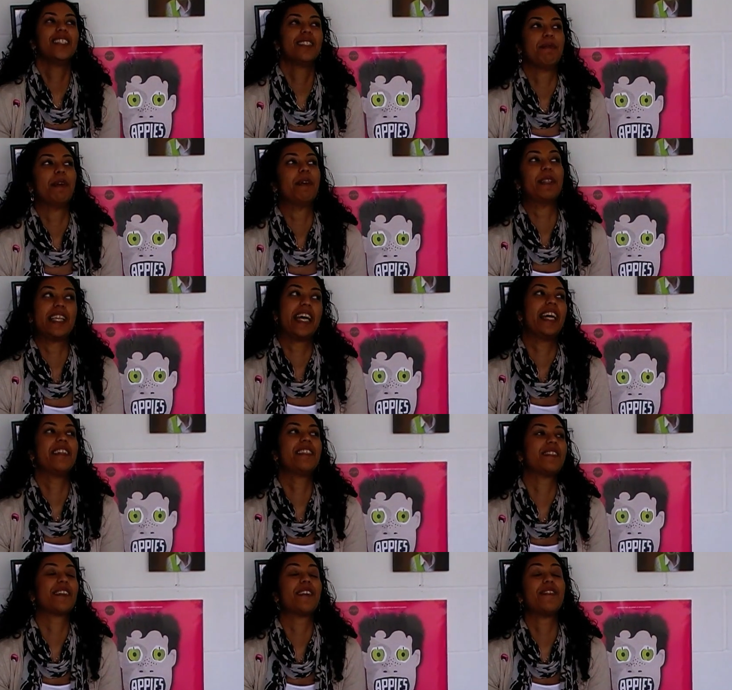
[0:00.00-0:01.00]
to me all day,
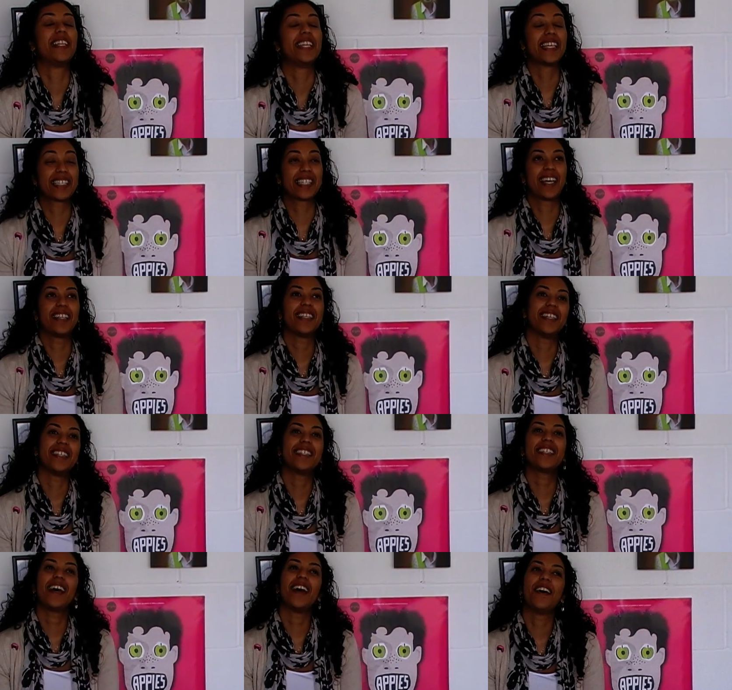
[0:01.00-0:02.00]
so I got really
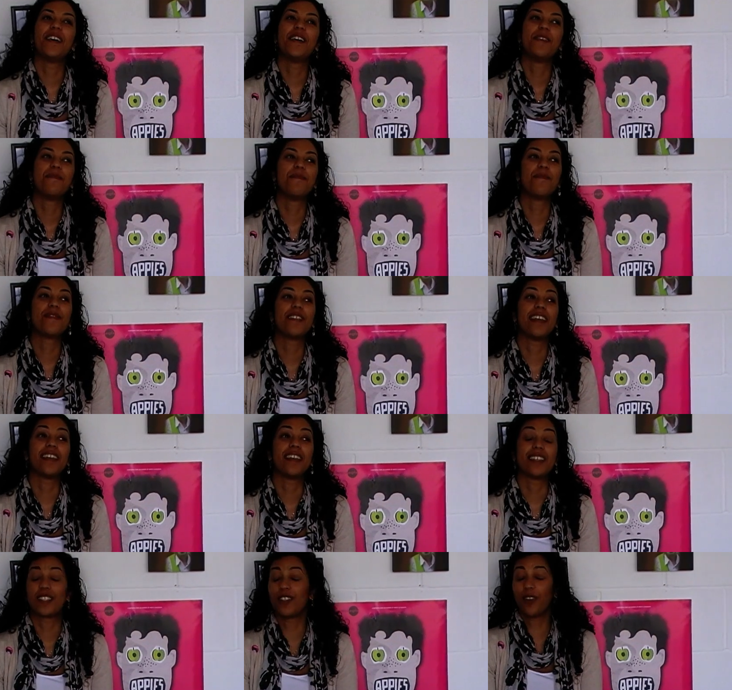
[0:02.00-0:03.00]
excited. Um,
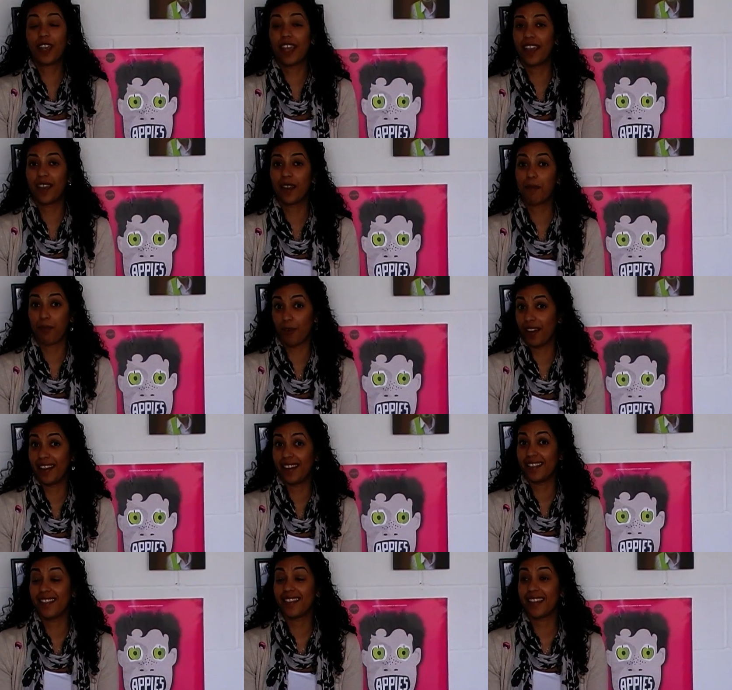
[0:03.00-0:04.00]
it's looking
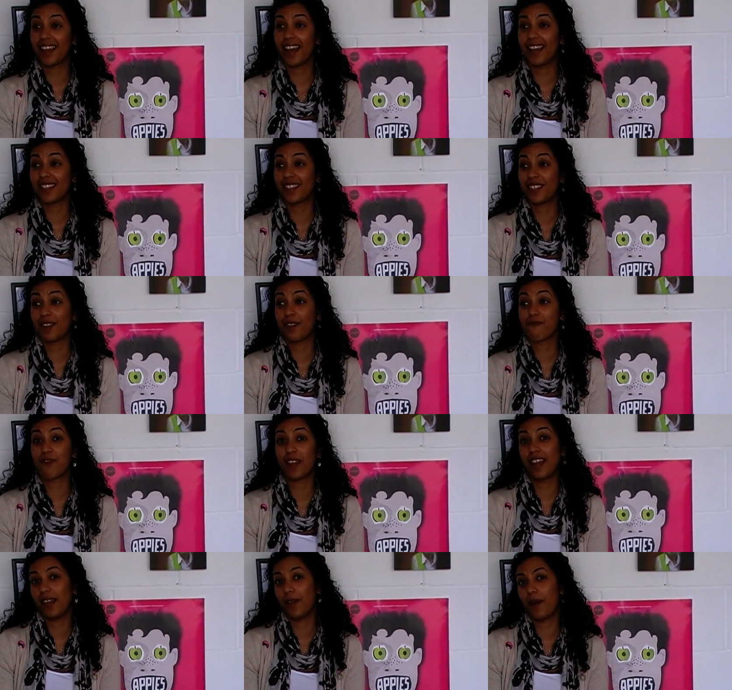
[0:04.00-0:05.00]
brilliant, the cast are doing
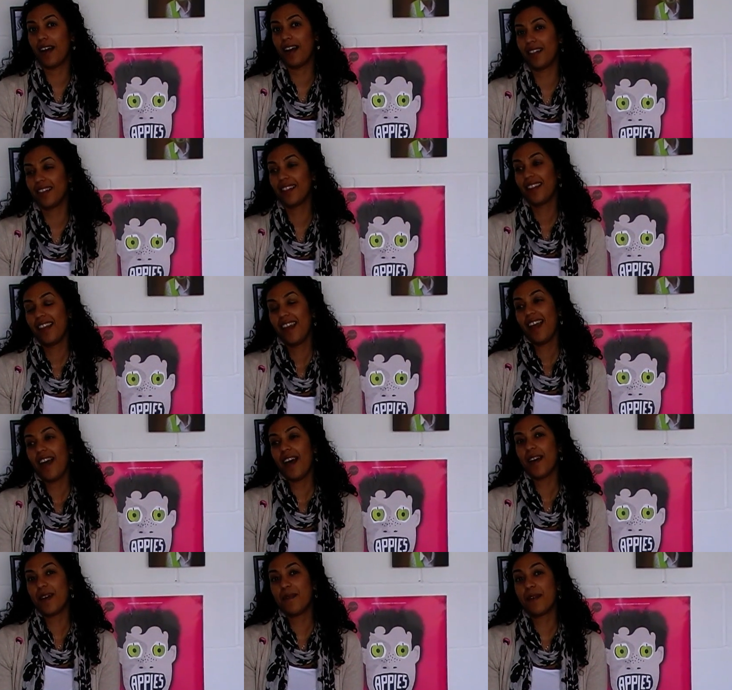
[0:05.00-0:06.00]
really well.
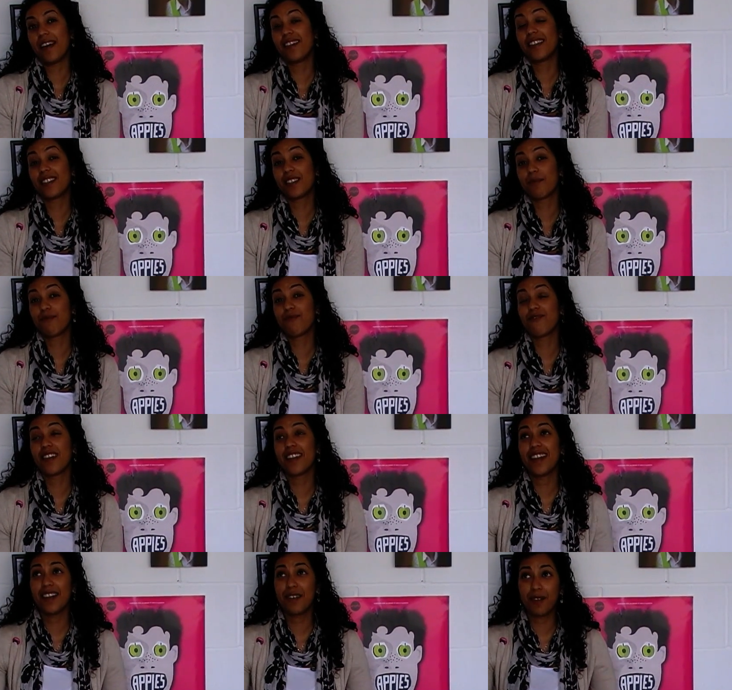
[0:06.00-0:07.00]
Um, and there's some
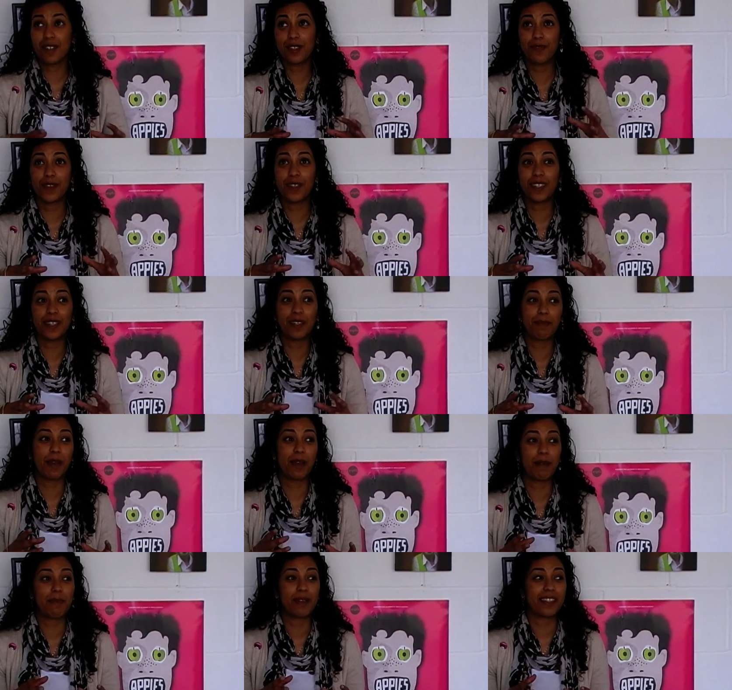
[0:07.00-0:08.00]
really wonderful little
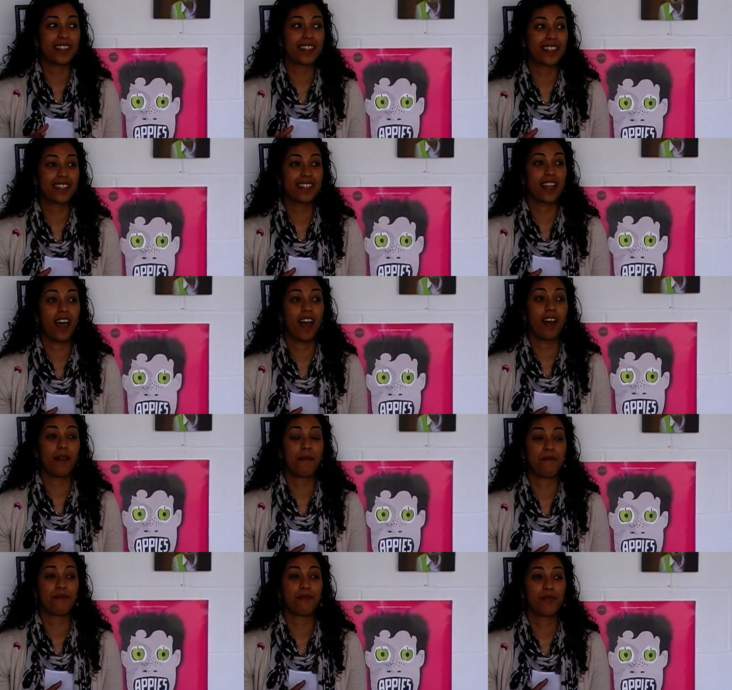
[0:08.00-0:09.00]
moments
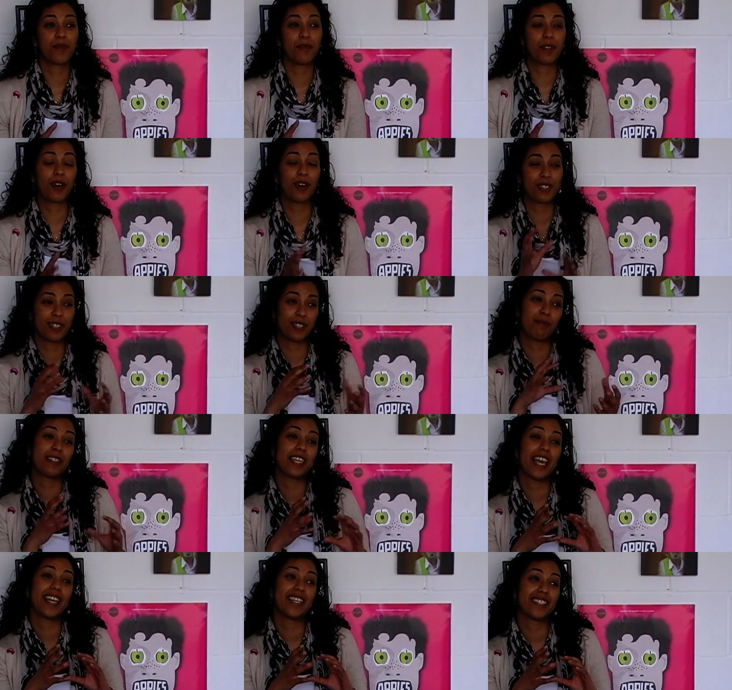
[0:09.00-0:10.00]
um, with costume
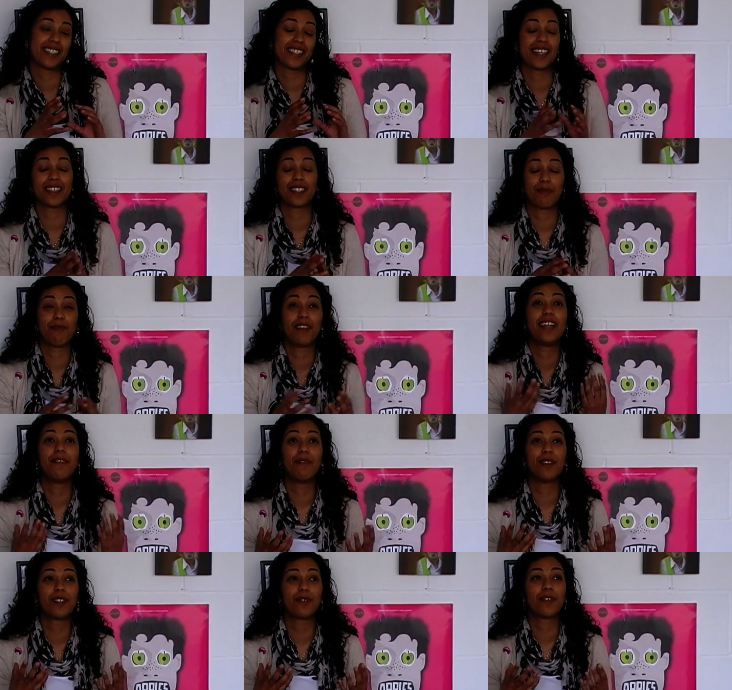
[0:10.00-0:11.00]
changes and things, some really
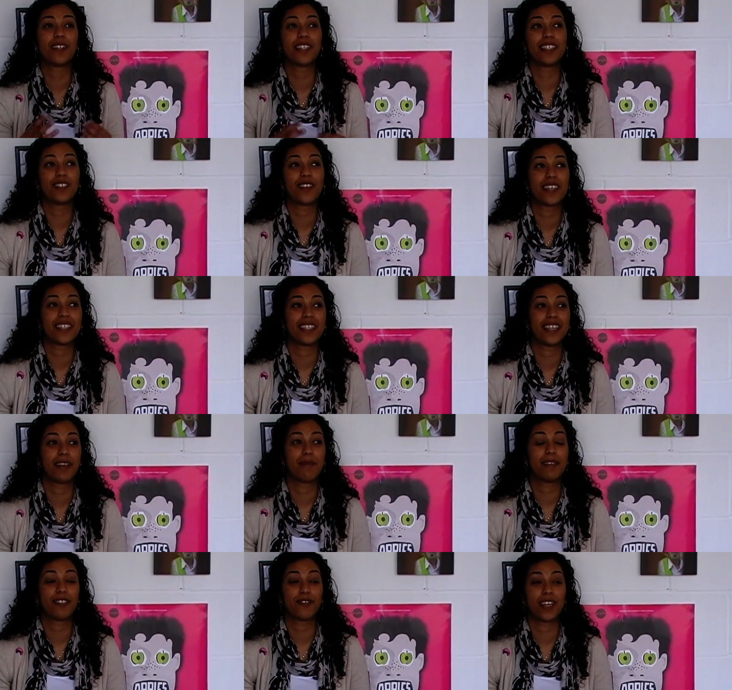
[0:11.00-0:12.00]
wonderful, interesting
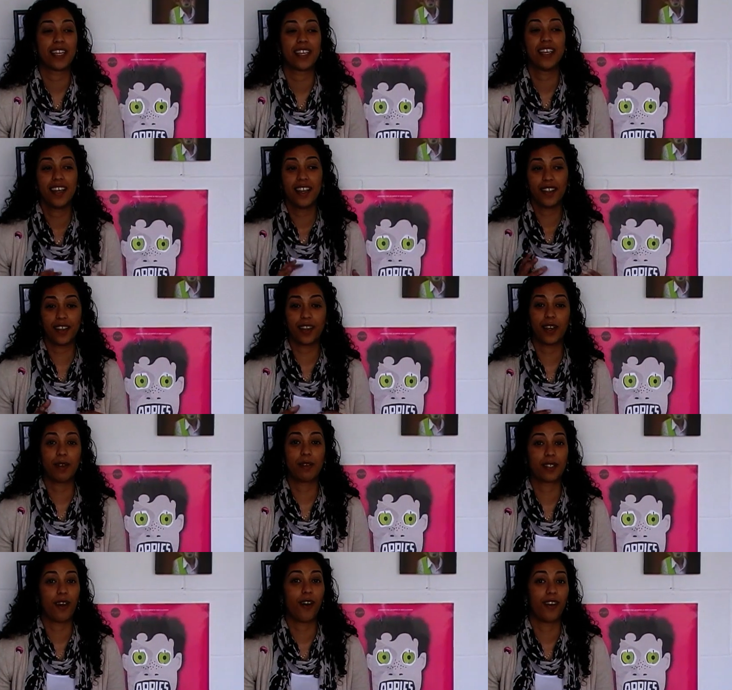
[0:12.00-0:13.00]
imagery that
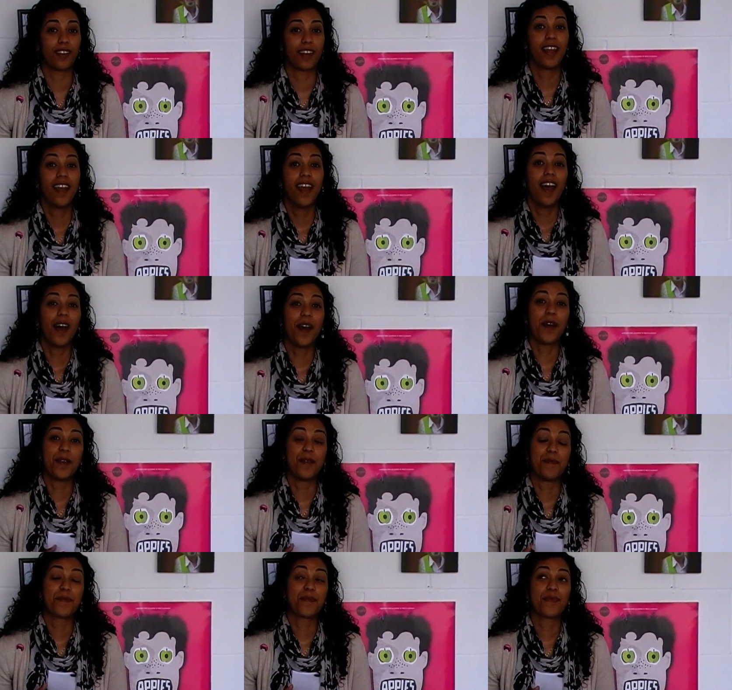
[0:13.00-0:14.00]
goes on.
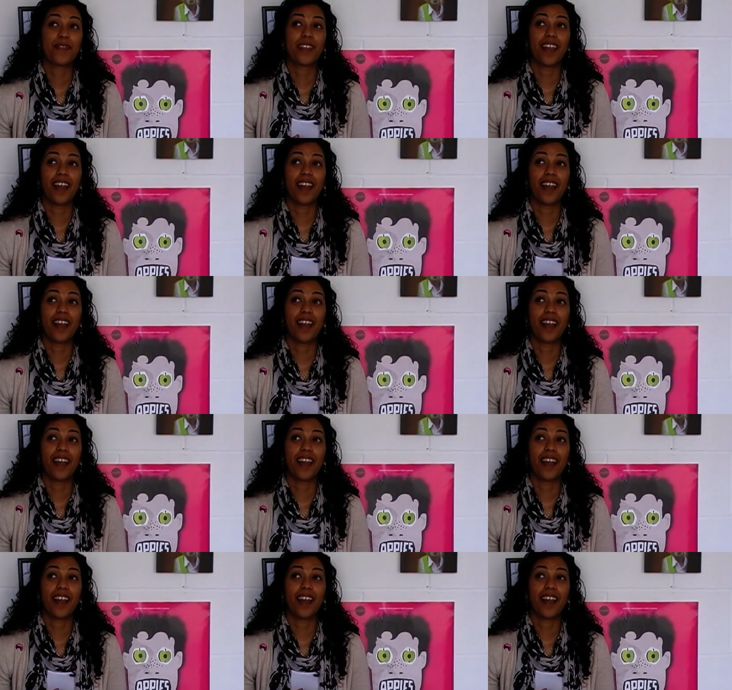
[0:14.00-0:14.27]
Um,